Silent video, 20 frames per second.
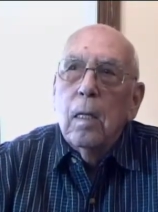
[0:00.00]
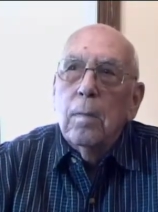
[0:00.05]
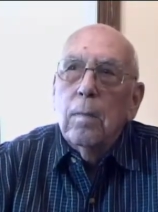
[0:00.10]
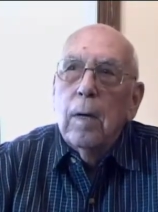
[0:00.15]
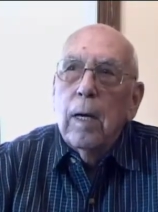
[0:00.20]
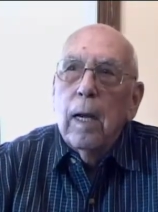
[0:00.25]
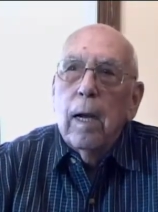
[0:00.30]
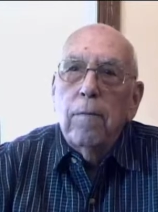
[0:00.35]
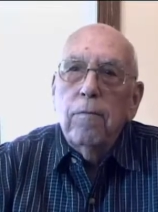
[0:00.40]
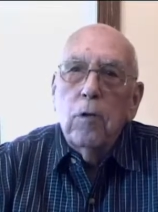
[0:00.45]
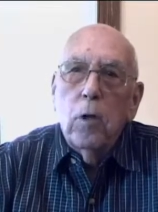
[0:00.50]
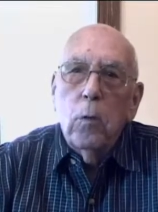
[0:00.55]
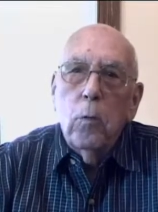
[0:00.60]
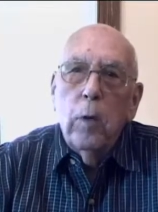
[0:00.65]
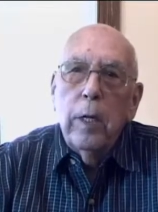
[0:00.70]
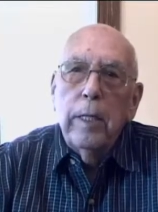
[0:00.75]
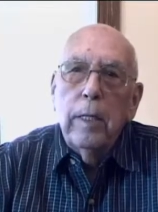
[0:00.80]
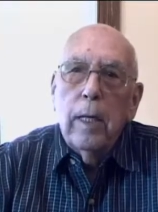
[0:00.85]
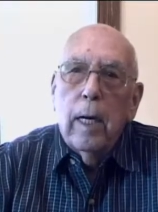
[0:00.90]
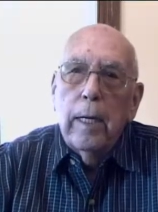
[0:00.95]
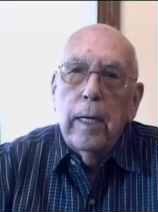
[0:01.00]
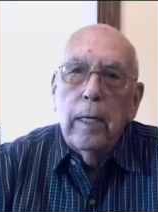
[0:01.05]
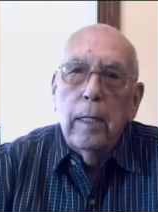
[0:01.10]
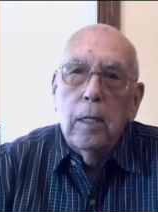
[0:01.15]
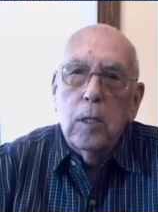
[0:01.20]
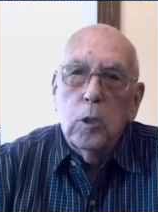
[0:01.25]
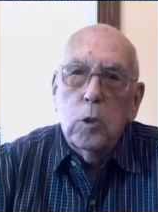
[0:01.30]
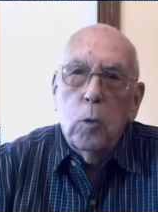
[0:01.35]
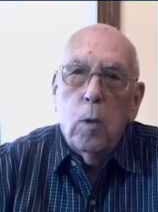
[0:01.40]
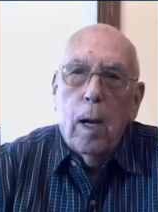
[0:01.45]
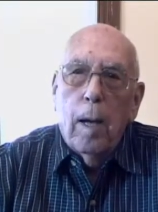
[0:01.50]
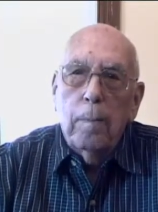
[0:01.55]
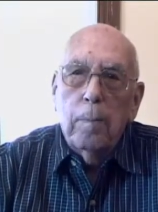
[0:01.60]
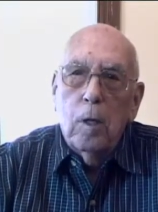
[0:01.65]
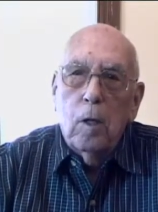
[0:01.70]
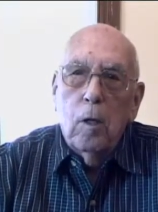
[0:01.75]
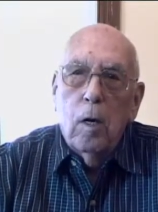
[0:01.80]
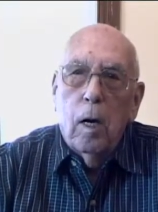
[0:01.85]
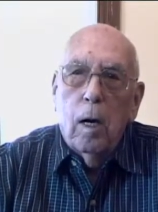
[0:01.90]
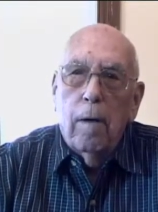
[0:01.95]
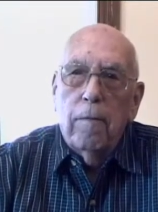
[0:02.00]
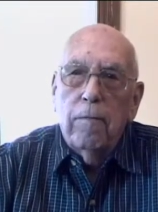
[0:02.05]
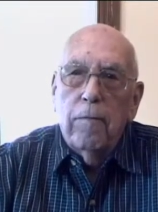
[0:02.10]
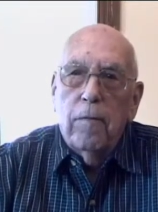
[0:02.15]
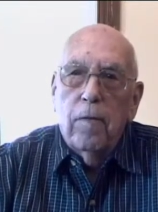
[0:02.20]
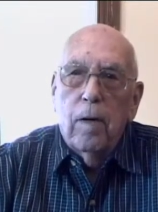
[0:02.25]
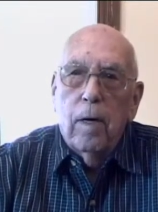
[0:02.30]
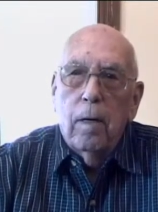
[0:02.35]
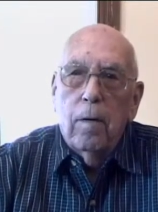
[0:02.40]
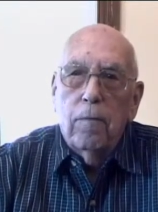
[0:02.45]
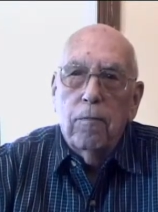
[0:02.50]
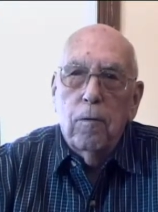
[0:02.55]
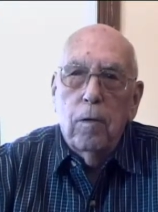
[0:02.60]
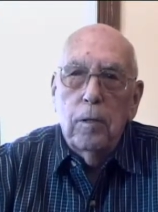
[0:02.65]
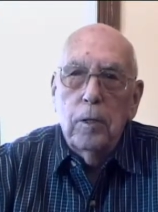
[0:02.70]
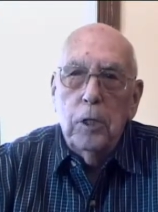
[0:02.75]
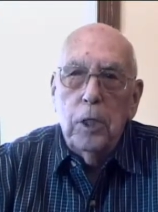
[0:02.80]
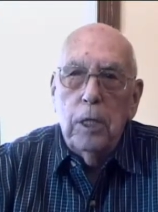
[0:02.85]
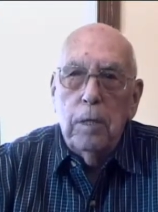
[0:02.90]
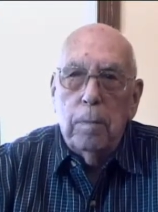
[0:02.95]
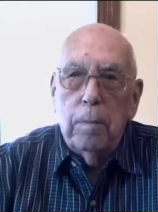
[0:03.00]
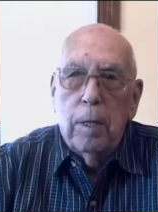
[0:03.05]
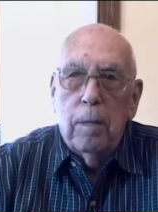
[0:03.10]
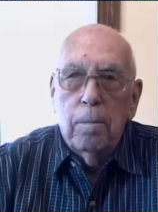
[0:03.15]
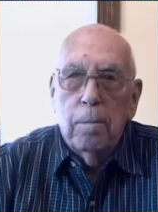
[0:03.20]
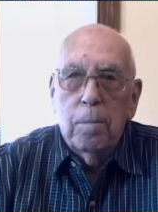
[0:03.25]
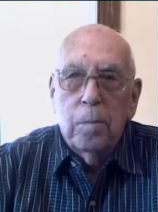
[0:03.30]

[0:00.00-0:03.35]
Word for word: But after a week, I swapped it off for a Jeep.